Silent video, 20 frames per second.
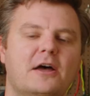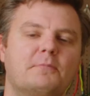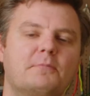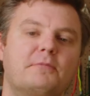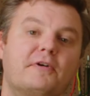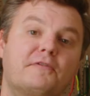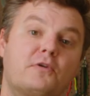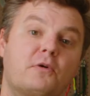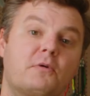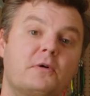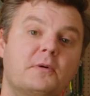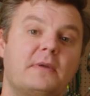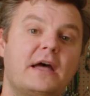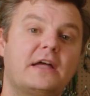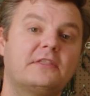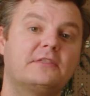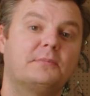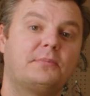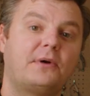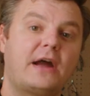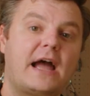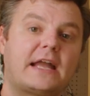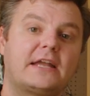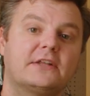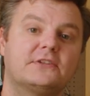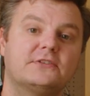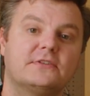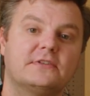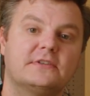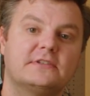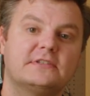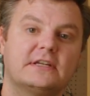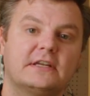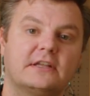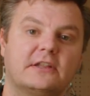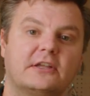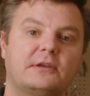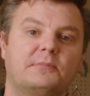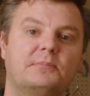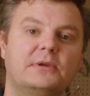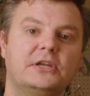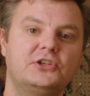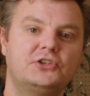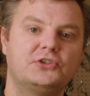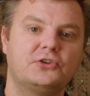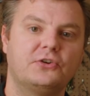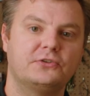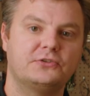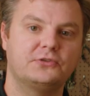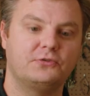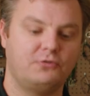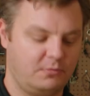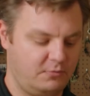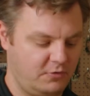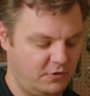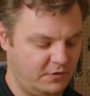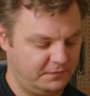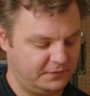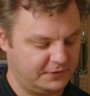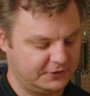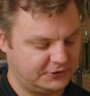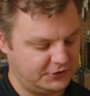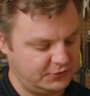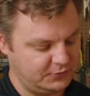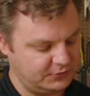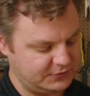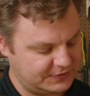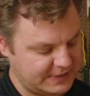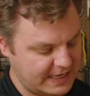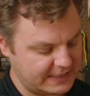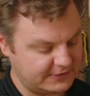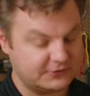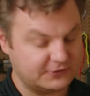Before we mount the bracket to the ceiling, be sure to remove the 2 set